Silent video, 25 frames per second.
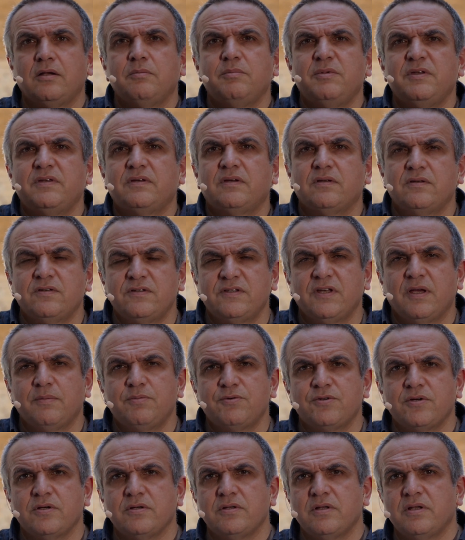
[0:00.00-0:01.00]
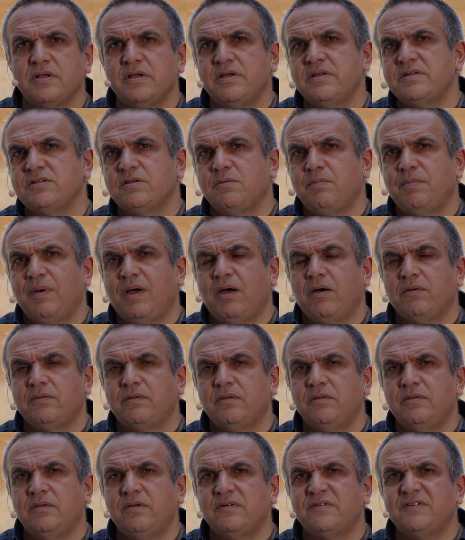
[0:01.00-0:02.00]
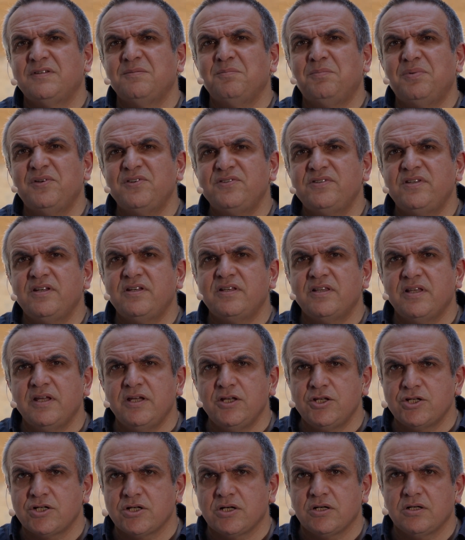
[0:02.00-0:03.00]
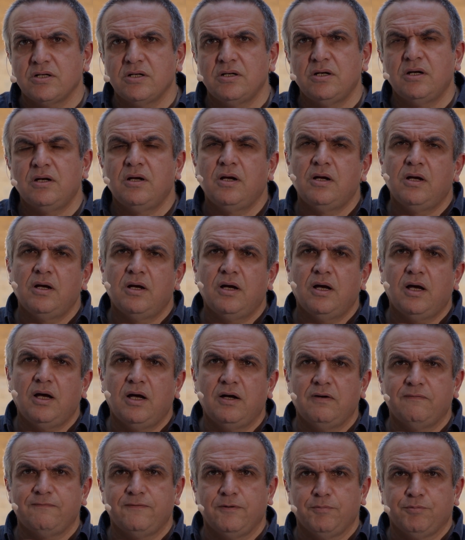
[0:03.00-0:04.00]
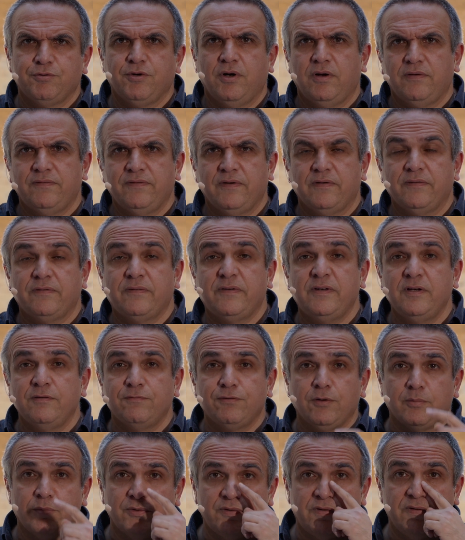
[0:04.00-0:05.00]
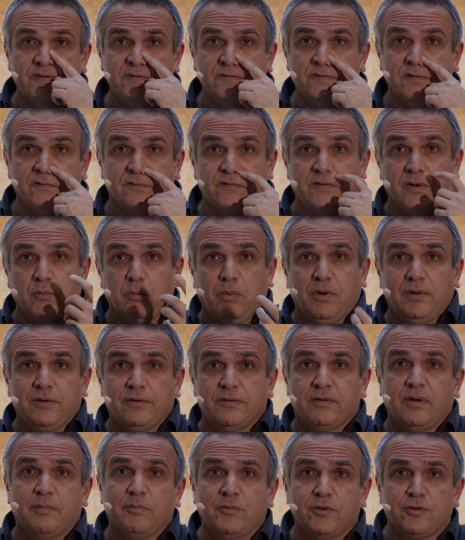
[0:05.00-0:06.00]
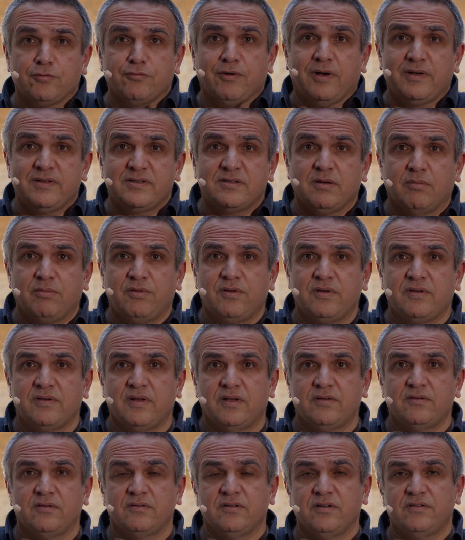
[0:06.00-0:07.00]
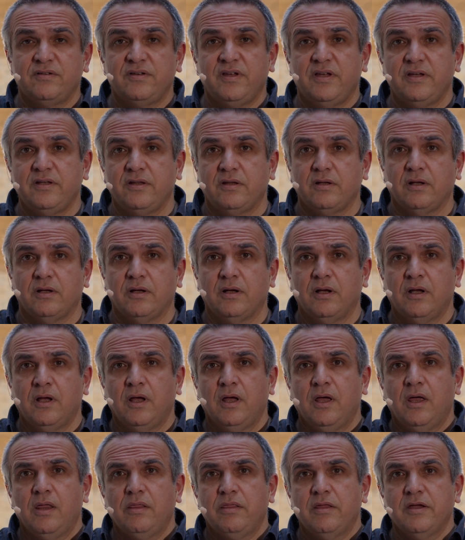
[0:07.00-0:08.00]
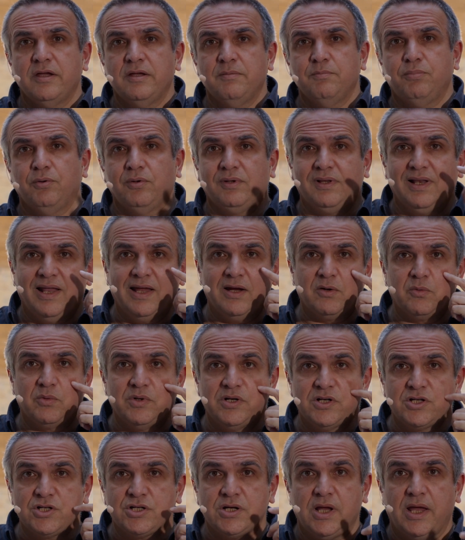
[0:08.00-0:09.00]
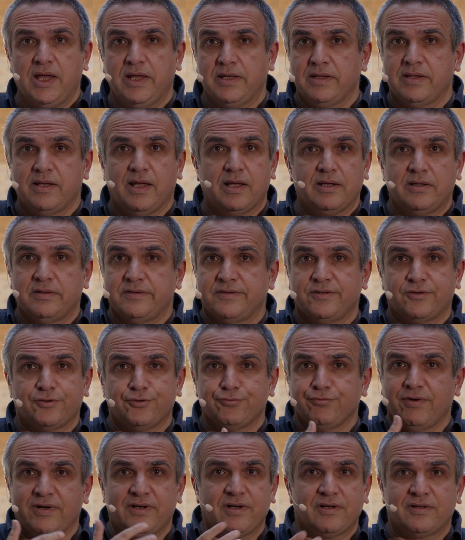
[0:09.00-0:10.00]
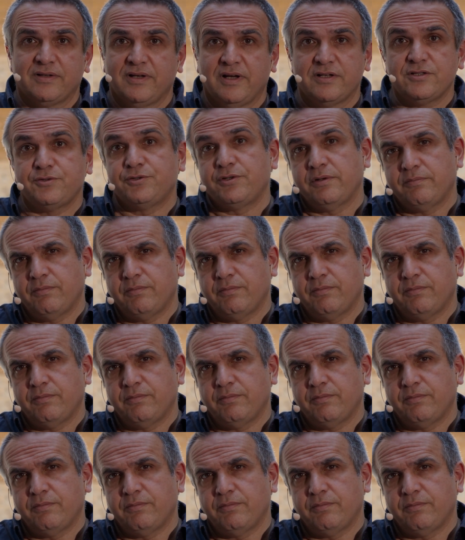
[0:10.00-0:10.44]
misconception is about the simplistic nature of the process. Seen from a distance, you say, well, I'm going to write something that's going to take the input language and that is going to recognize